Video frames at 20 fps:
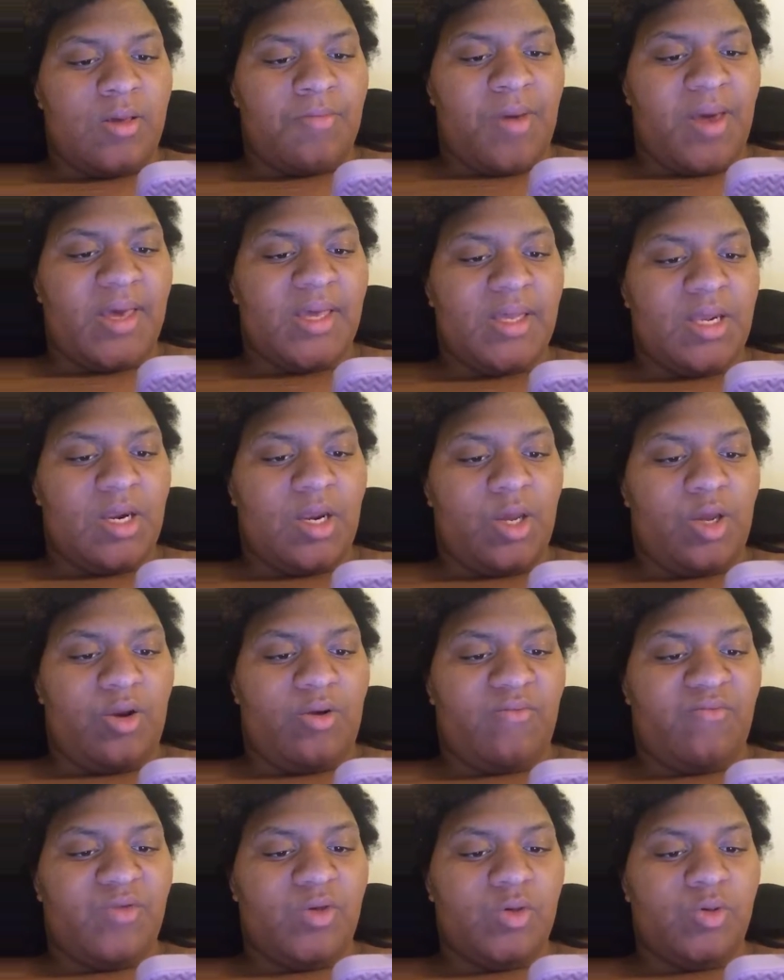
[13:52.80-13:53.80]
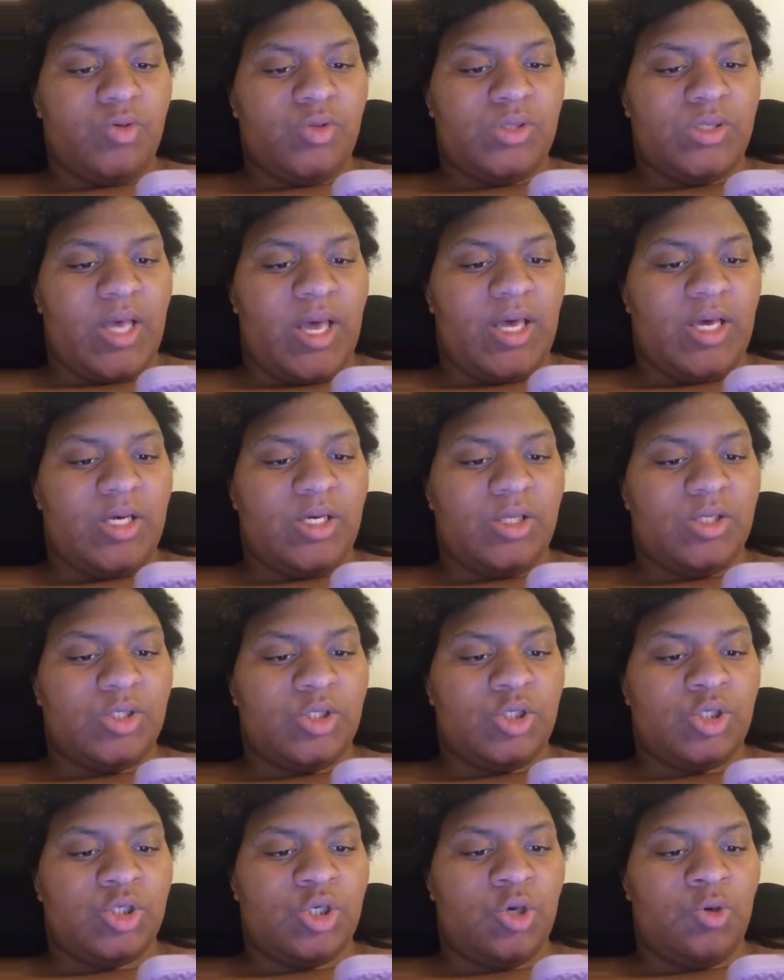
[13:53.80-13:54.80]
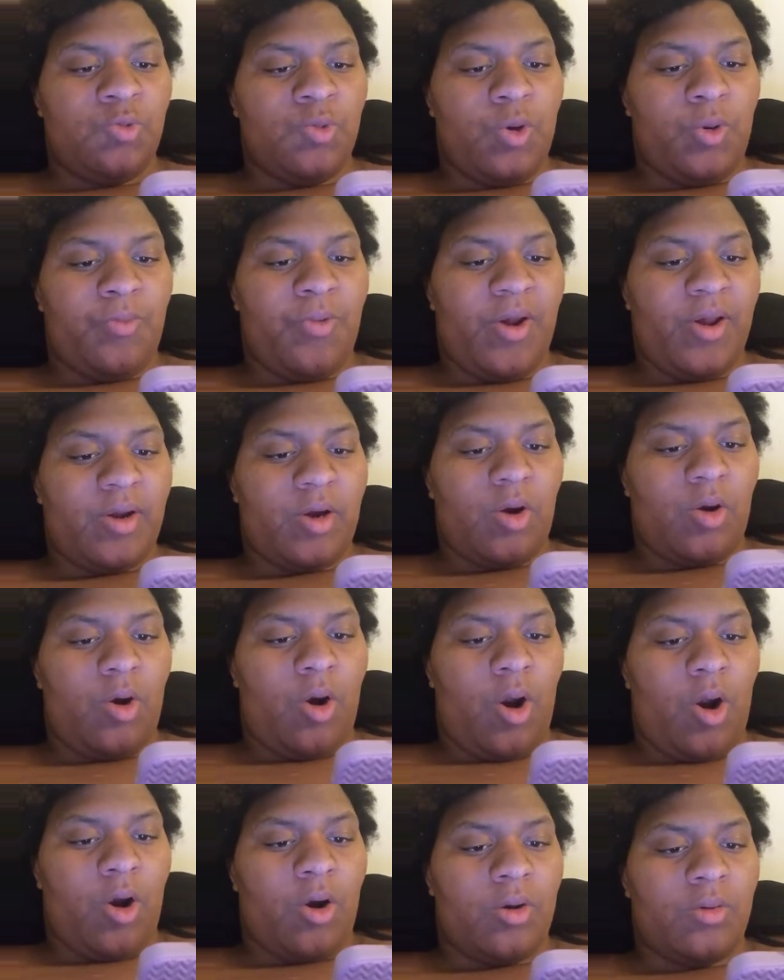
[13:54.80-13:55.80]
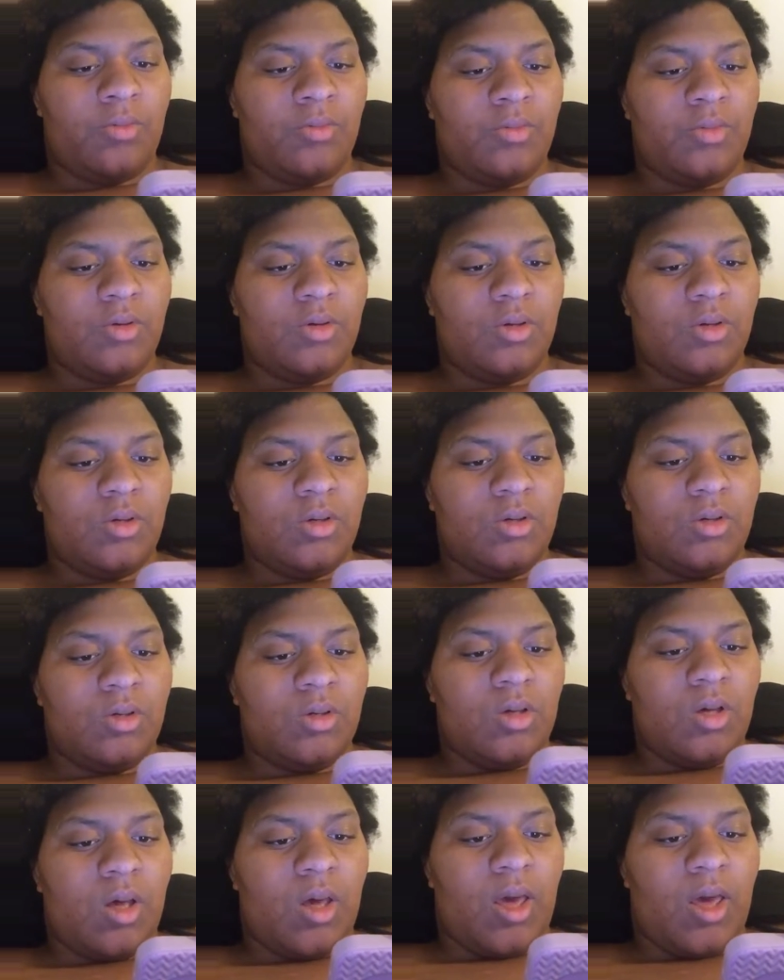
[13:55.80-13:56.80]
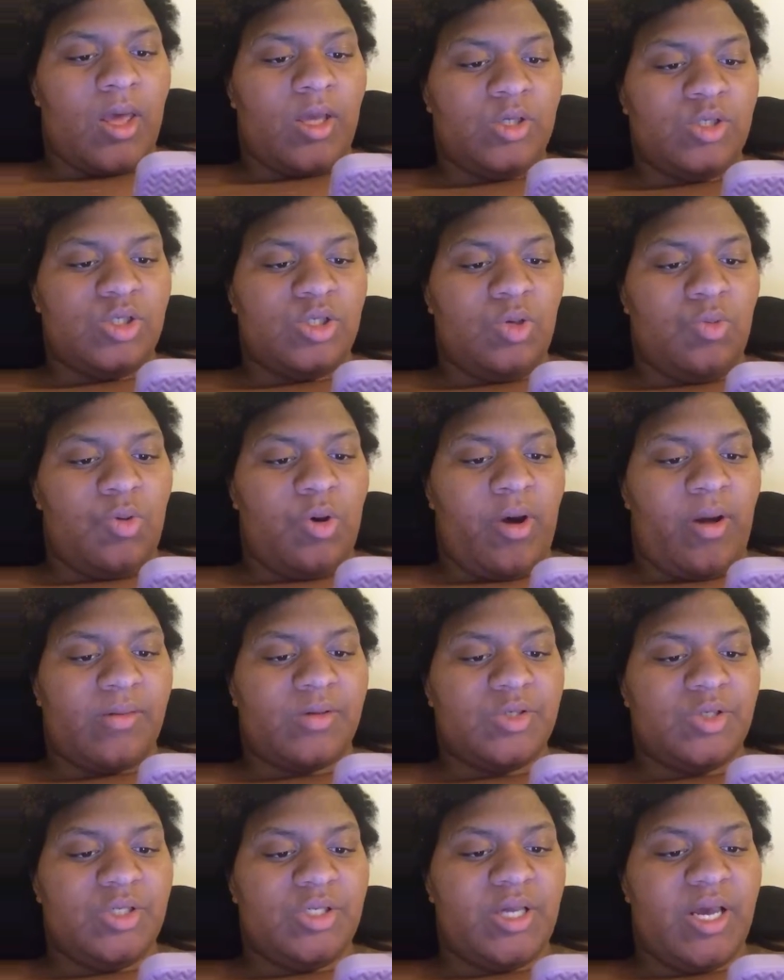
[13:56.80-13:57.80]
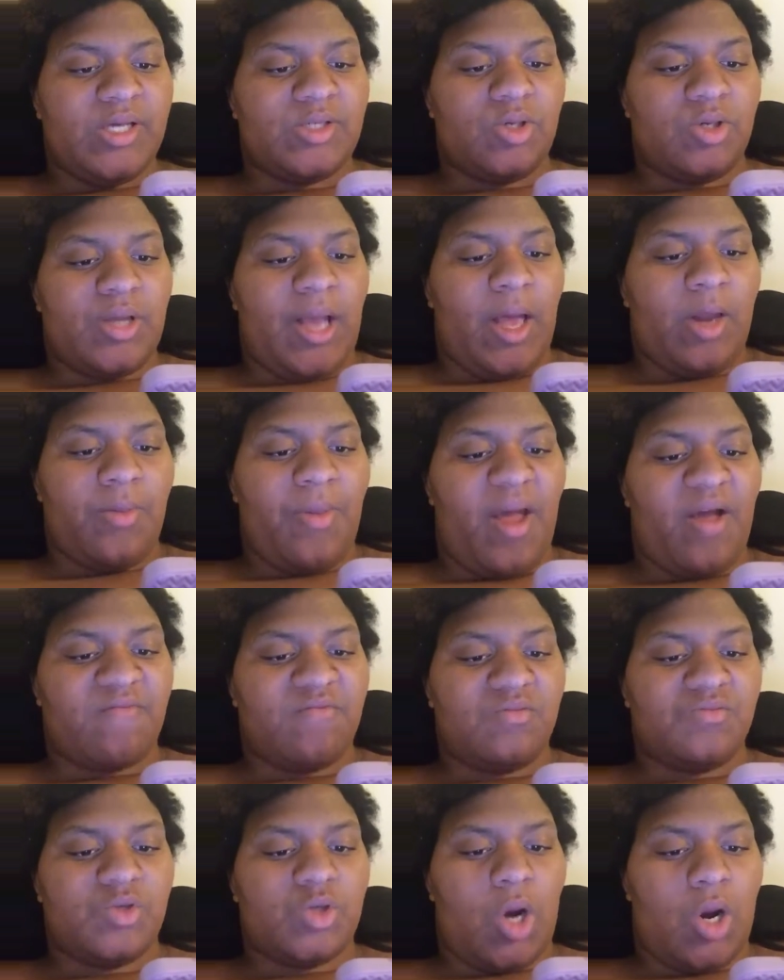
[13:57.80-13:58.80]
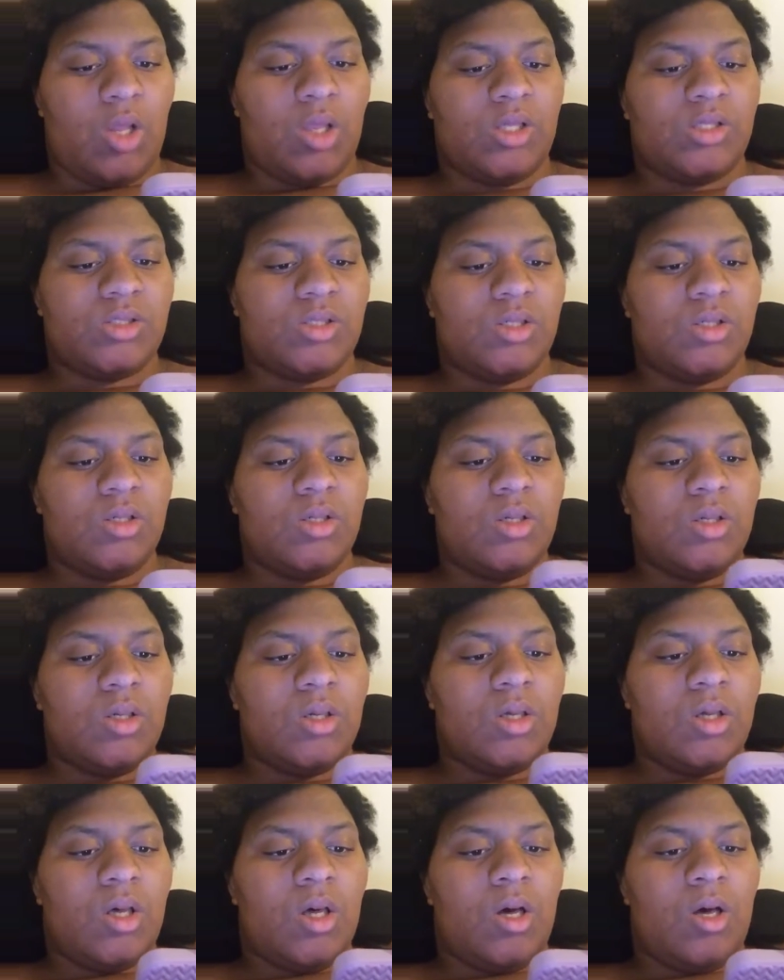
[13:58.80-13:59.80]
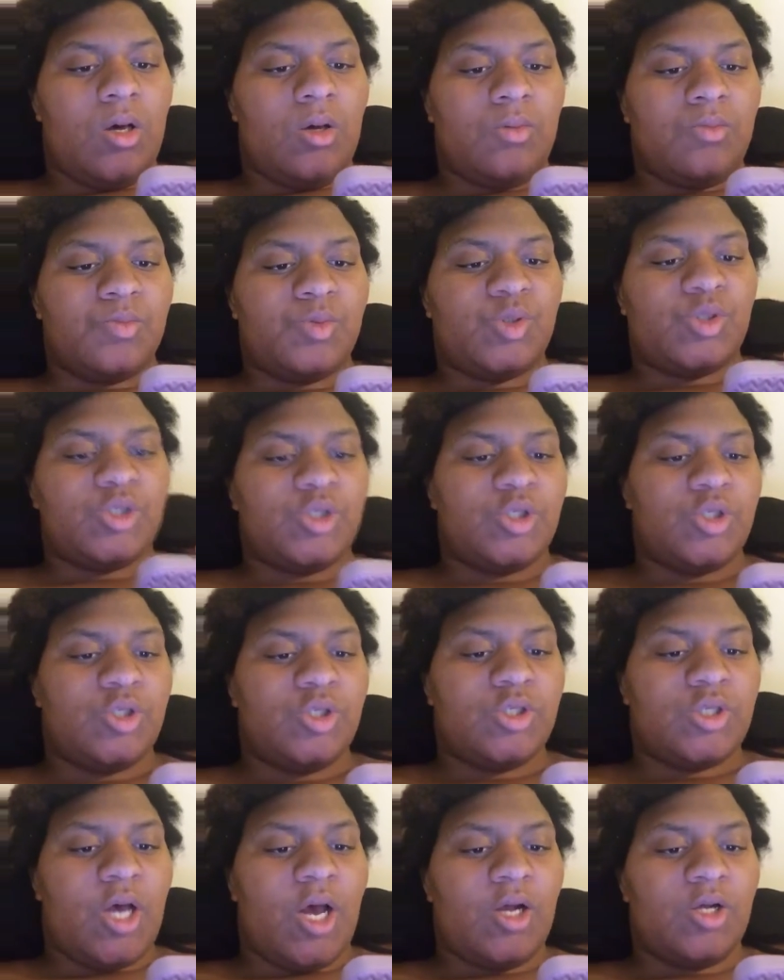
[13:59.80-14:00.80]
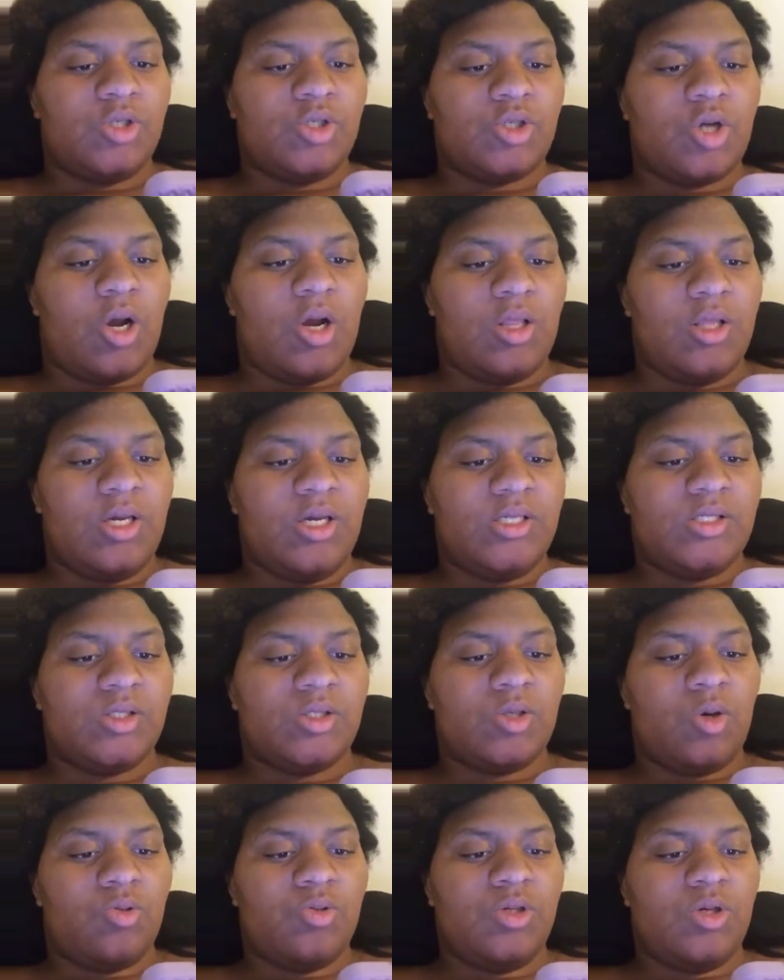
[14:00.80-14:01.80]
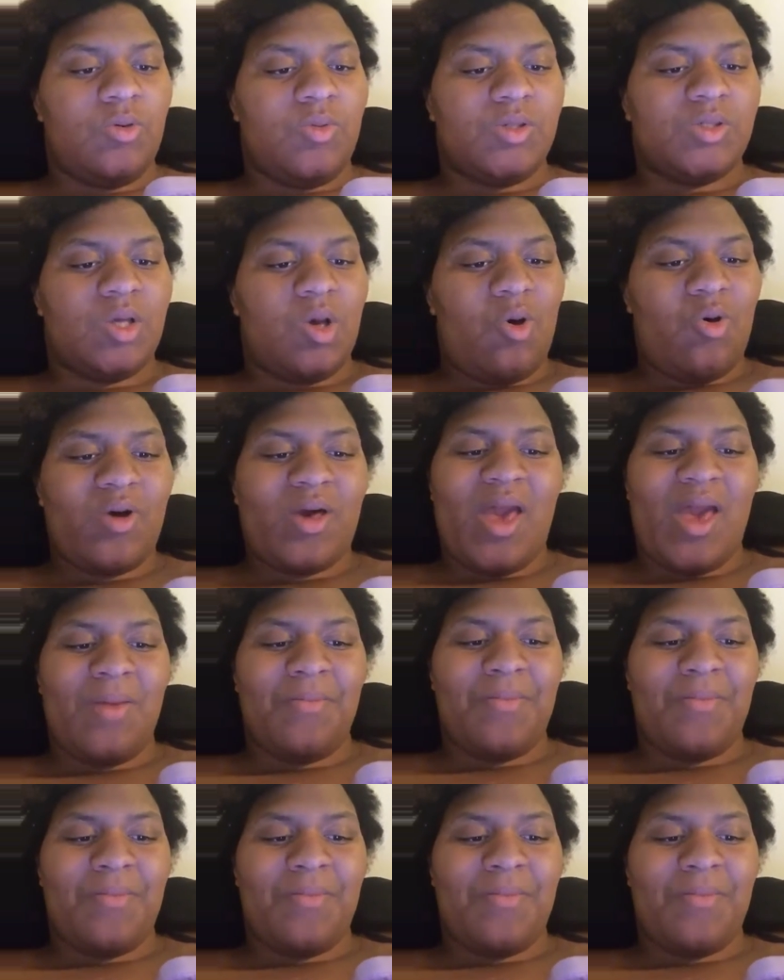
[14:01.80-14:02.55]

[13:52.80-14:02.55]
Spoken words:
then Becky did an interview saying she will break her arm, and she will after she takes her title back from Charlotte. Charlotte and Sonya was an okay